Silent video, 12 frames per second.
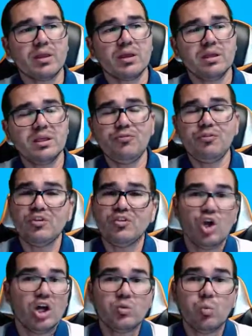if it's
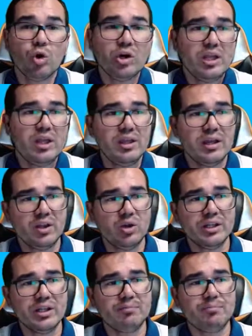not working, I'm
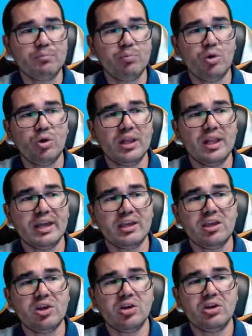gonna put it like
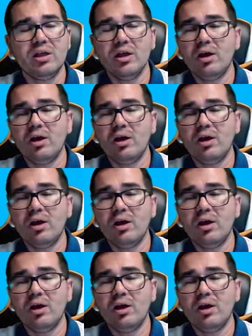here